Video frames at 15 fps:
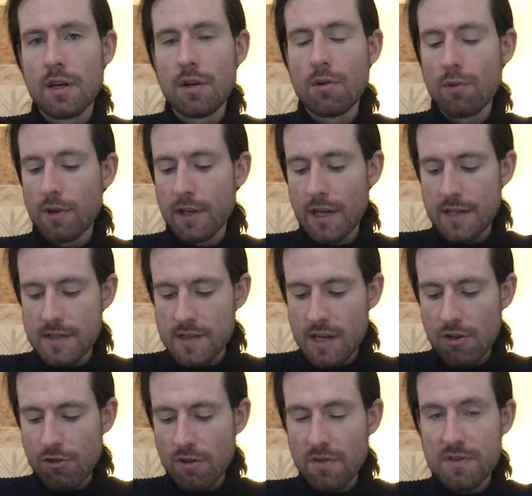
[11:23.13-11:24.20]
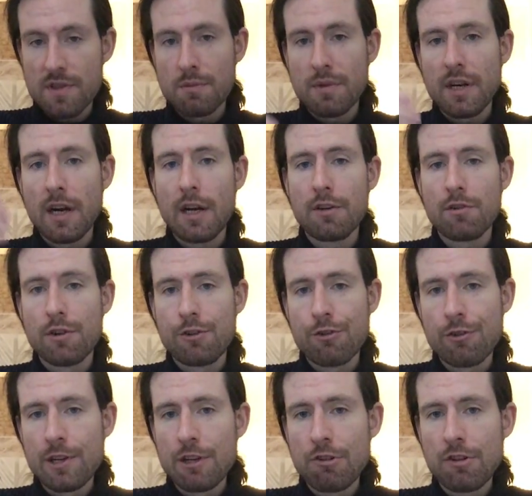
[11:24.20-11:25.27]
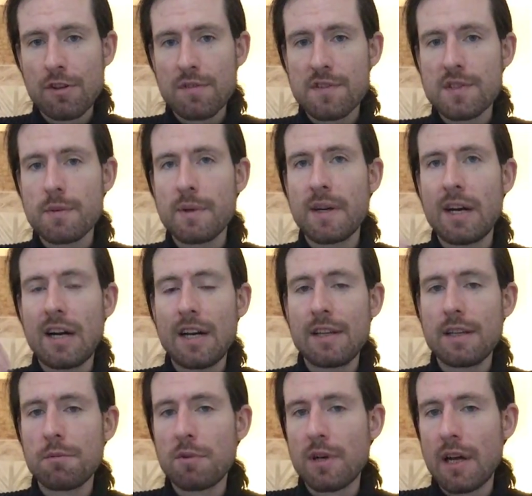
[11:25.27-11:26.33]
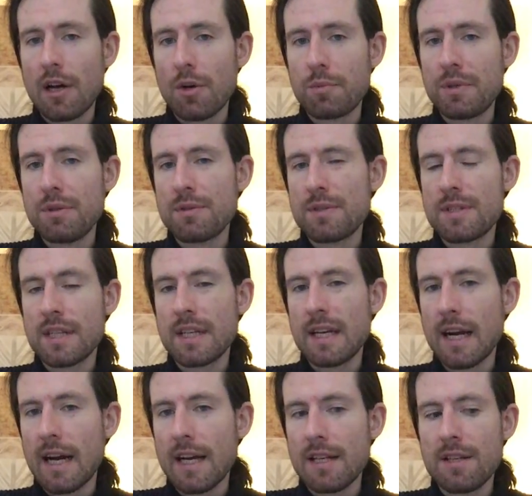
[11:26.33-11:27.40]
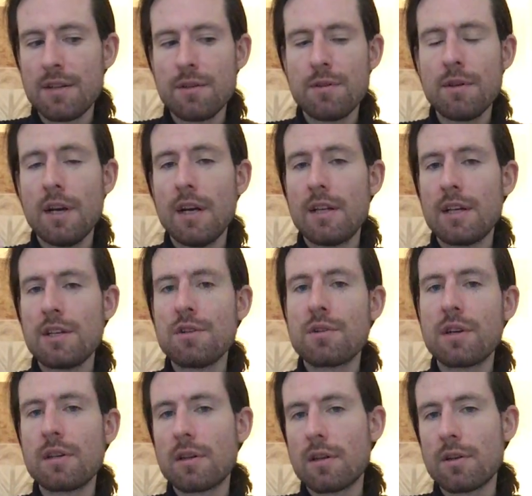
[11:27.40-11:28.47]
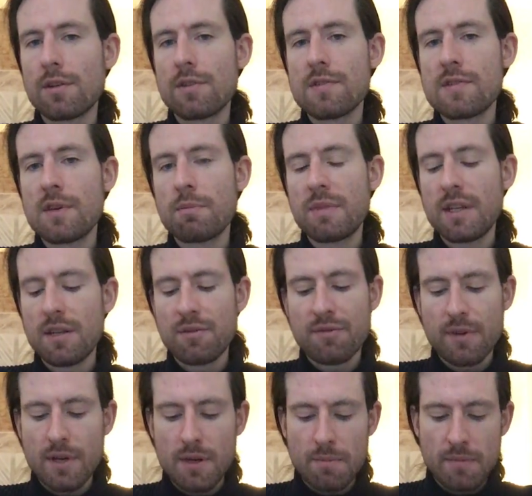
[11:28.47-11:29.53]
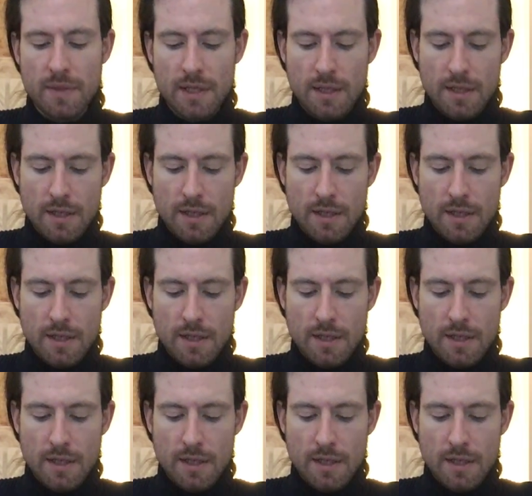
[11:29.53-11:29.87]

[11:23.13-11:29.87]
organization of some kind, or a tradition of some kind that will help you, to guide you, that you can learn something from.